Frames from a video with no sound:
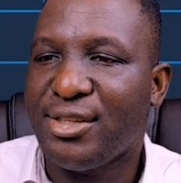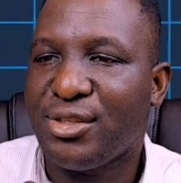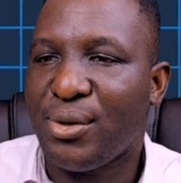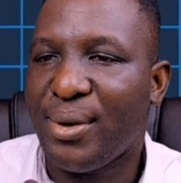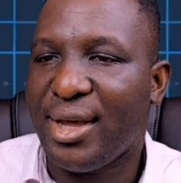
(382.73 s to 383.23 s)

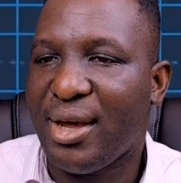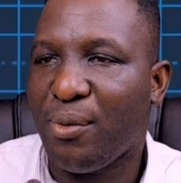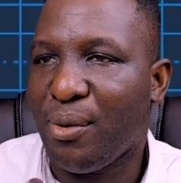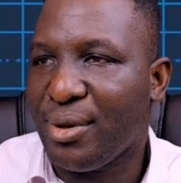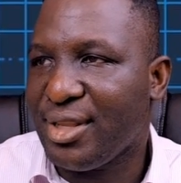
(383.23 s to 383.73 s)
So
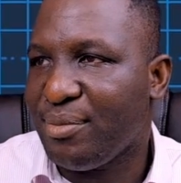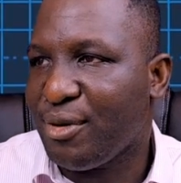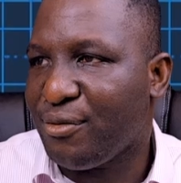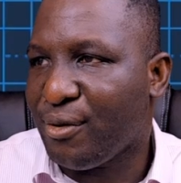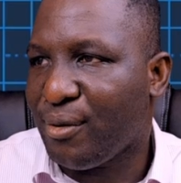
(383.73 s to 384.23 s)
again, what we did
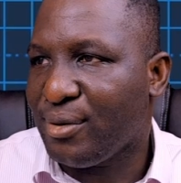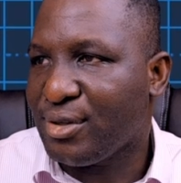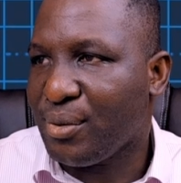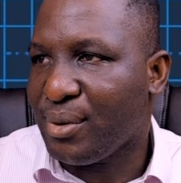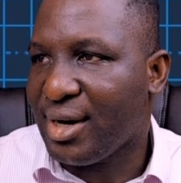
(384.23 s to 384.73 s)
before,
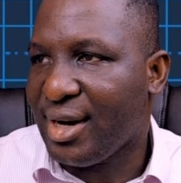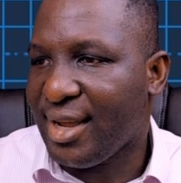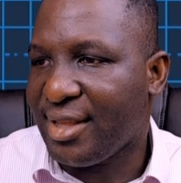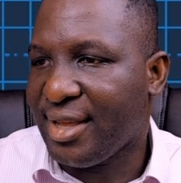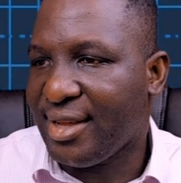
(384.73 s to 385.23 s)
so we
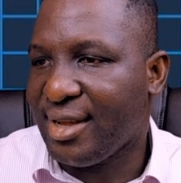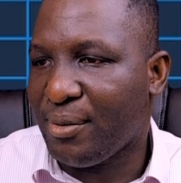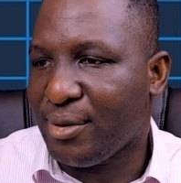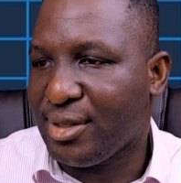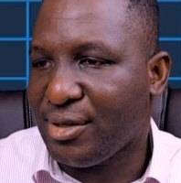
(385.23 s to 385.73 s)
click there,
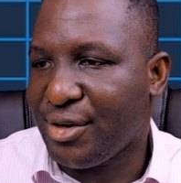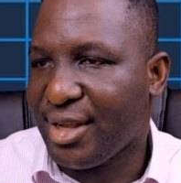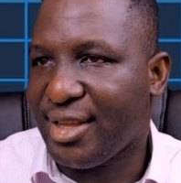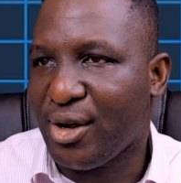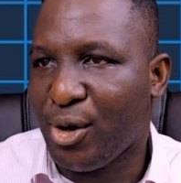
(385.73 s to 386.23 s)
I want to
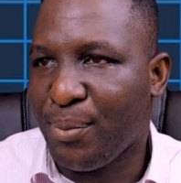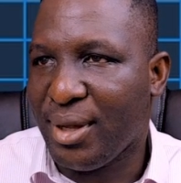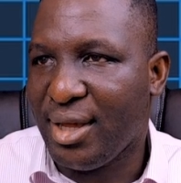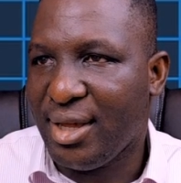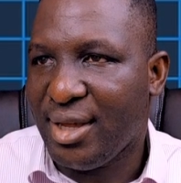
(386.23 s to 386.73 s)
create a
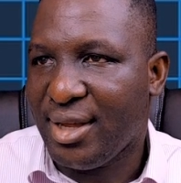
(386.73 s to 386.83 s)
copy,